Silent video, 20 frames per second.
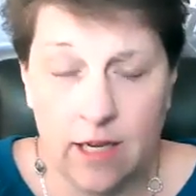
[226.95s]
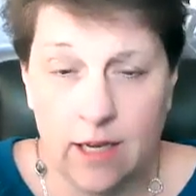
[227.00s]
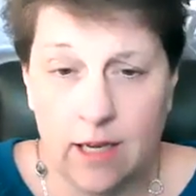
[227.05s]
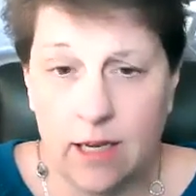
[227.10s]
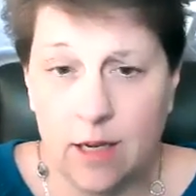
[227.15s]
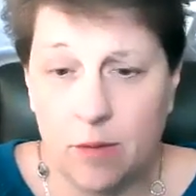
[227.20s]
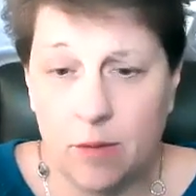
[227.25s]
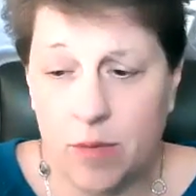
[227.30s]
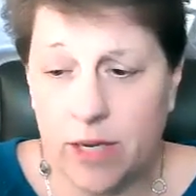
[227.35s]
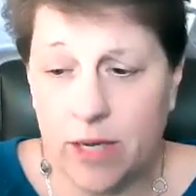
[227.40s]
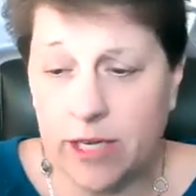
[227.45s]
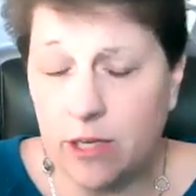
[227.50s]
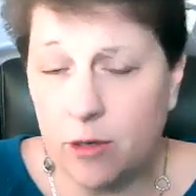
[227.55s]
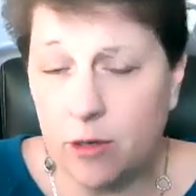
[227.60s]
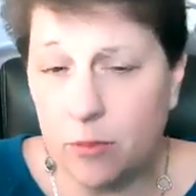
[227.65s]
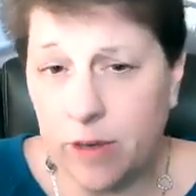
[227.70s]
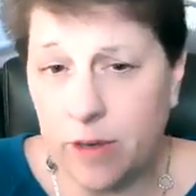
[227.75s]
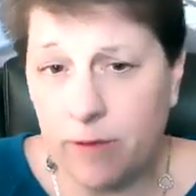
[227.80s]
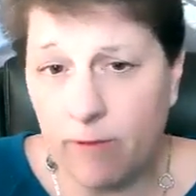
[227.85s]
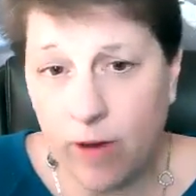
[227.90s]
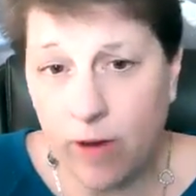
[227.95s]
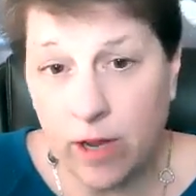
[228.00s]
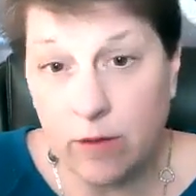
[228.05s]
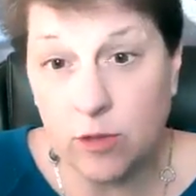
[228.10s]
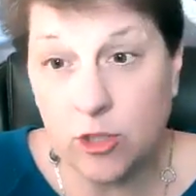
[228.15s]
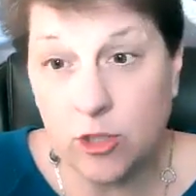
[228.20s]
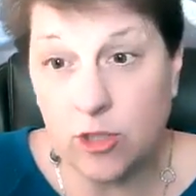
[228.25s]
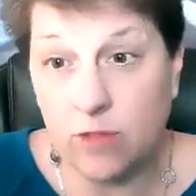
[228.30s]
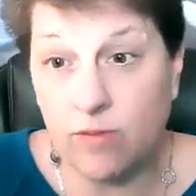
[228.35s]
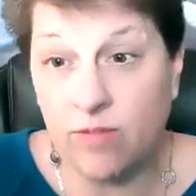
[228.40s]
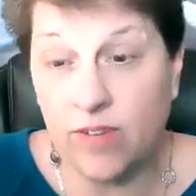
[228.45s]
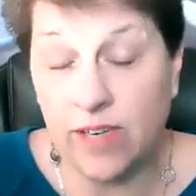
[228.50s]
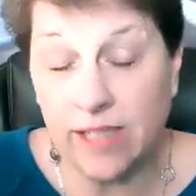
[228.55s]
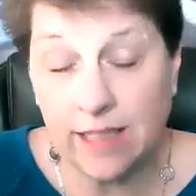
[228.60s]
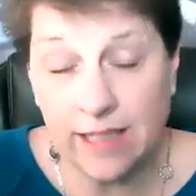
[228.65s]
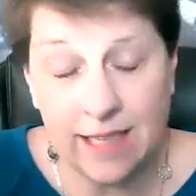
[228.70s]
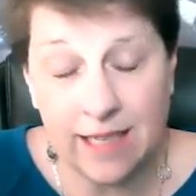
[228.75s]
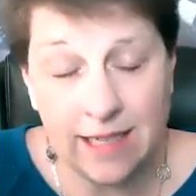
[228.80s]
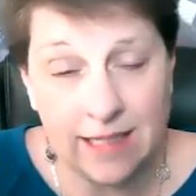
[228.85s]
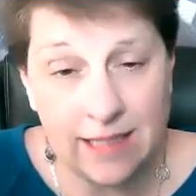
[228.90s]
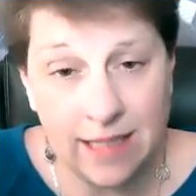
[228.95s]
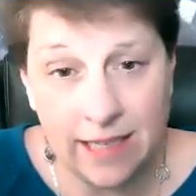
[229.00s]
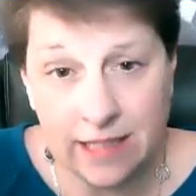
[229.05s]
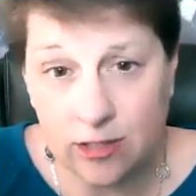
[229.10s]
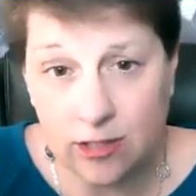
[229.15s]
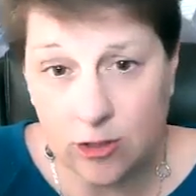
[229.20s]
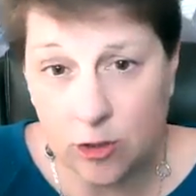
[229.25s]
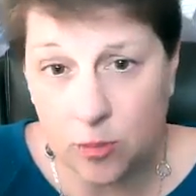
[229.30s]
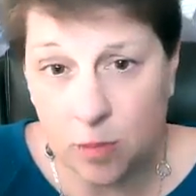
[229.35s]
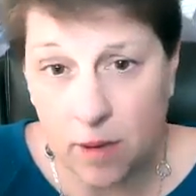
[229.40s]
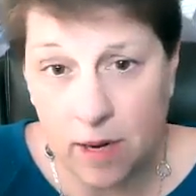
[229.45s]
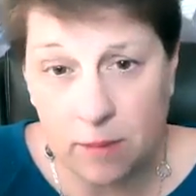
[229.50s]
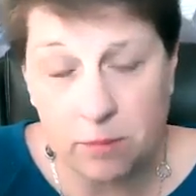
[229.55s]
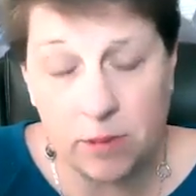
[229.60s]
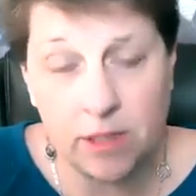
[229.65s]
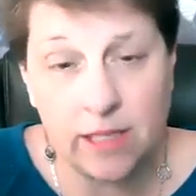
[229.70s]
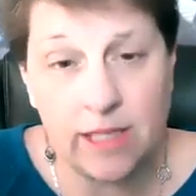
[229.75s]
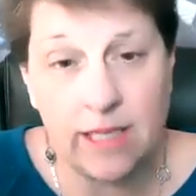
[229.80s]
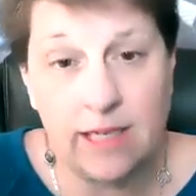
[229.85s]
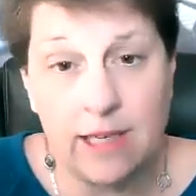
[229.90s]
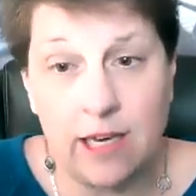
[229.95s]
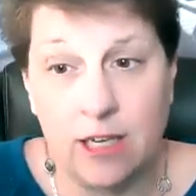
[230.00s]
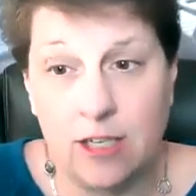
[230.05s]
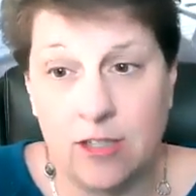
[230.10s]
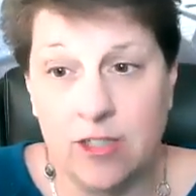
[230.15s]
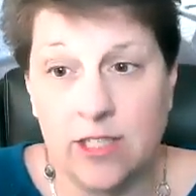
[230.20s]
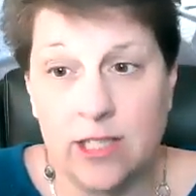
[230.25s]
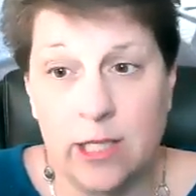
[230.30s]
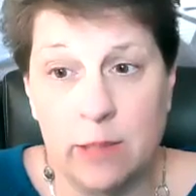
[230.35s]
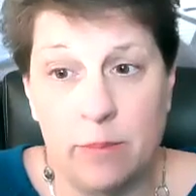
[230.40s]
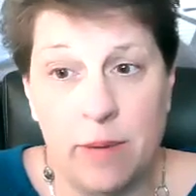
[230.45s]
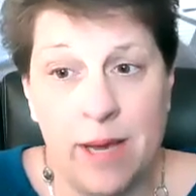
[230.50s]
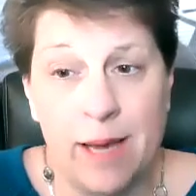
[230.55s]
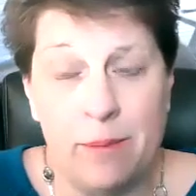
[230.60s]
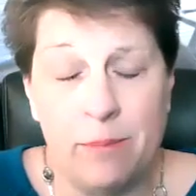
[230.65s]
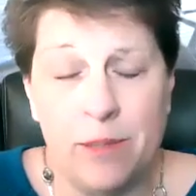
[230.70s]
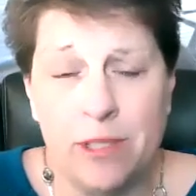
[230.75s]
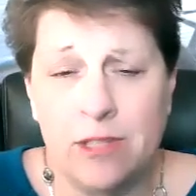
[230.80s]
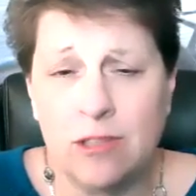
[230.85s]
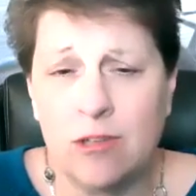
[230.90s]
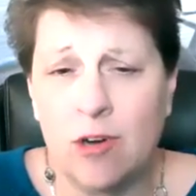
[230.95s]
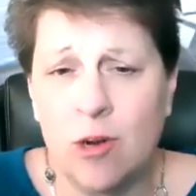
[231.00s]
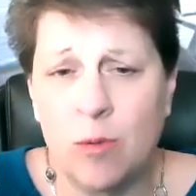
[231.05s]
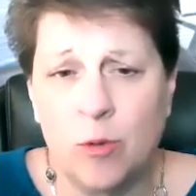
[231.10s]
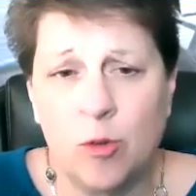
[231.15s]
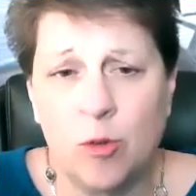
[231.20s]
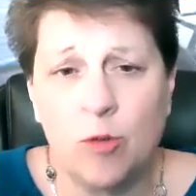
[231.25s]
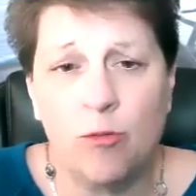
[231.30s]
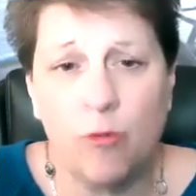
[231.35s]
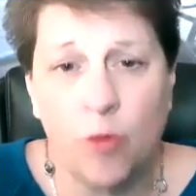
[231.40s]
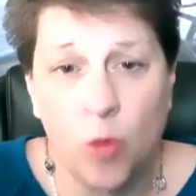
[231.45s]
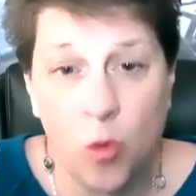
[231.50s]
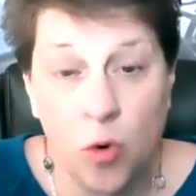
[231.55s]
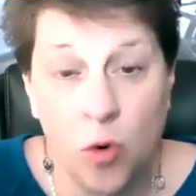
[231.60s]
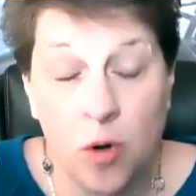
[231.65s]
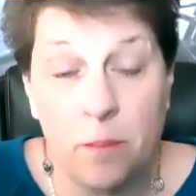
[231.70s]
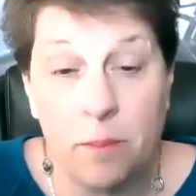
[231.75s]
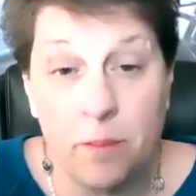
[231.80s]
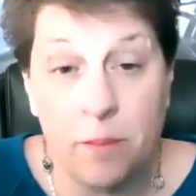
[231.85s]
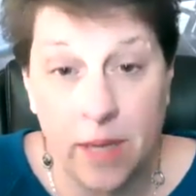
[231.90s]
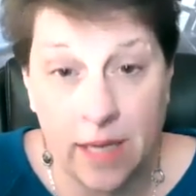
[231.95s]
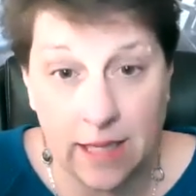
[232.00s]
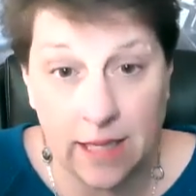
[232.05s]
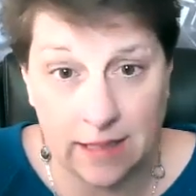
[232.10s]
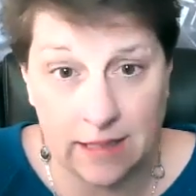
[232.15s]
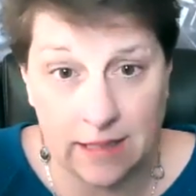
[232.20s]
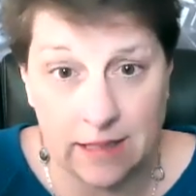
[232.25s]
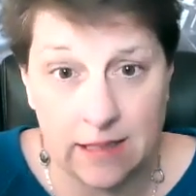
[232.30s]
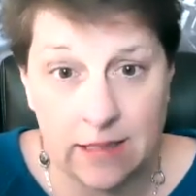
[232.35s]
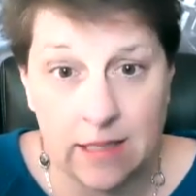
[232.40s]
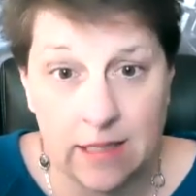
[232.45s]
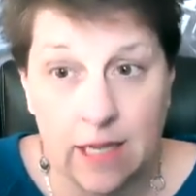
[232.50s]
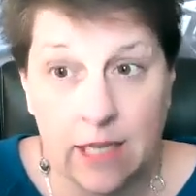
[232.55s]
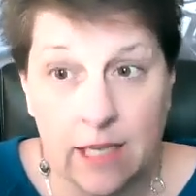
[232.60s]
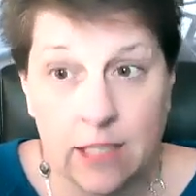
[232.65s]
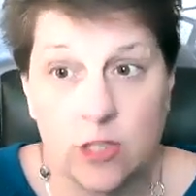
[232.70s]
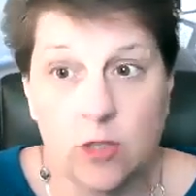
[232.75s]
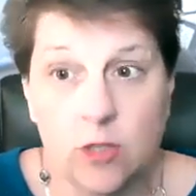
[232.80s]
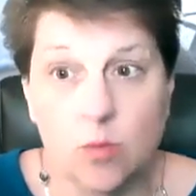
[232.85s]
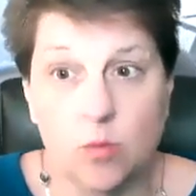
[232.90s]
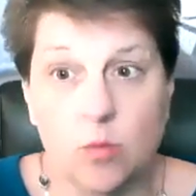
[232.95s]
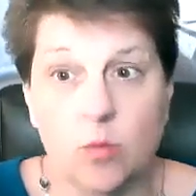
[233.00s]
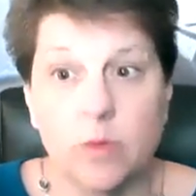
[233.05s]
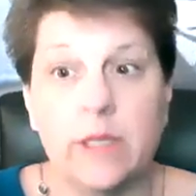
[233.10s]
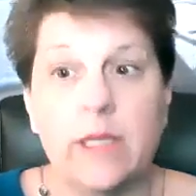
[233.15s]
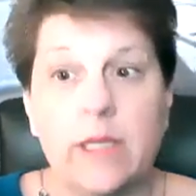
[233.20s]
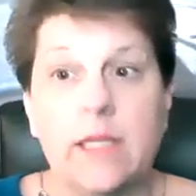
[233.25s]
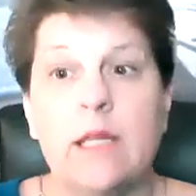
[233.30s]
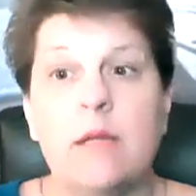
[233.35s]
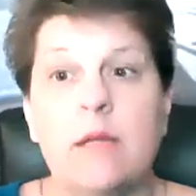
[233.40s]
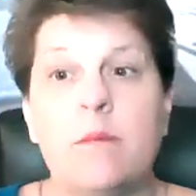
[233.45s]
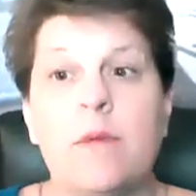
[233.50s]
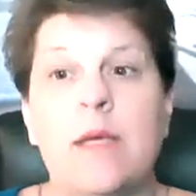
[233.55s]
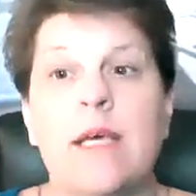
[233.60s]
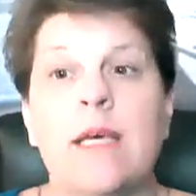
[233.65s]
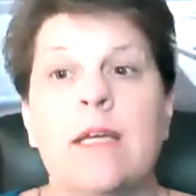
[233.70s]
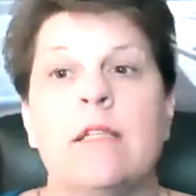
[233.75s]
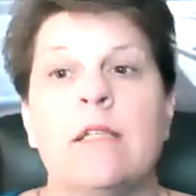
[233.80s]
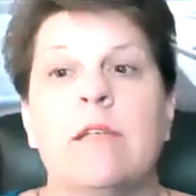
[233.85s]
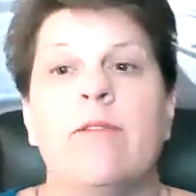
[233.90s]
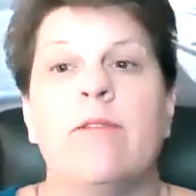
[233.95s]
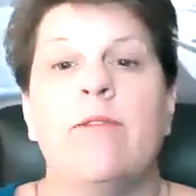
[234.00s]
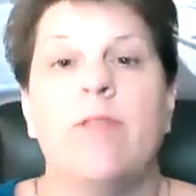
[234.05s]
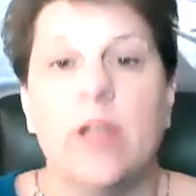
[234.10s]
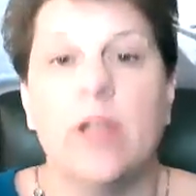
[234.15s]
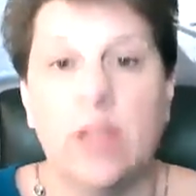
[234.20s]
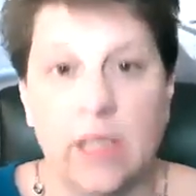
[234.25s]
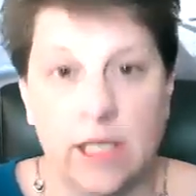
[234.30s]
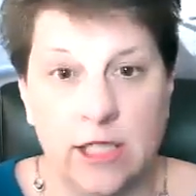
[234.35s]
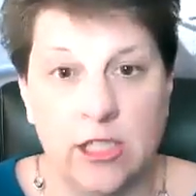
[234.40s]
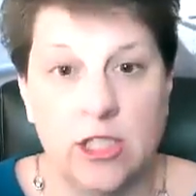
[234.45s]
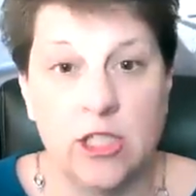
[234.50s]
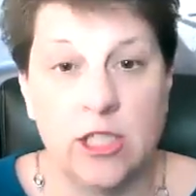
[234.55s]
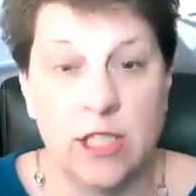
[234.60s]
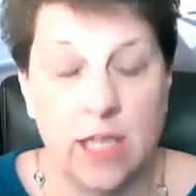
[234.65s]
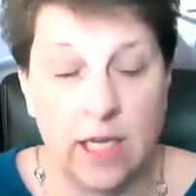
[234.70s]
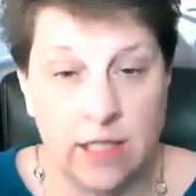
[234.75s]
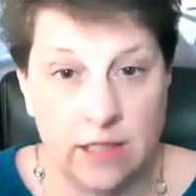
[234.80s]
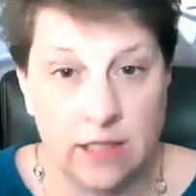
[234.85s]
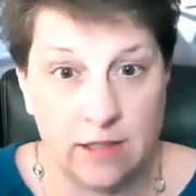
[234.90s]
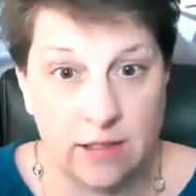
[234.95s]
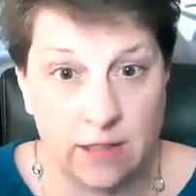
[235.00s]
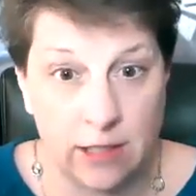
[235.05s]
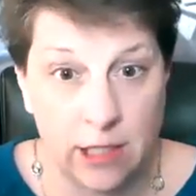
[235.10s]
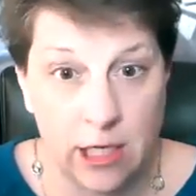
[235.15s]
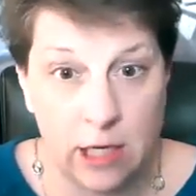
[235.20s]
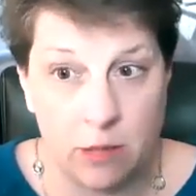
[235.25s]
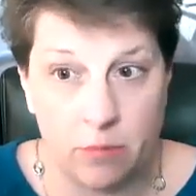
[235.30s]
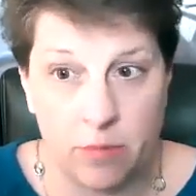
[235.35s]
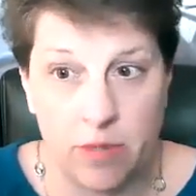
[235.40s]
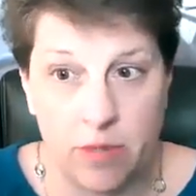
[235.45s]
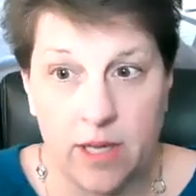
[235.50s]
I know my friend, when she finally got diagnosed properly, got her CPAP, it took her almost 4 months to really begin to feel like she got sleep.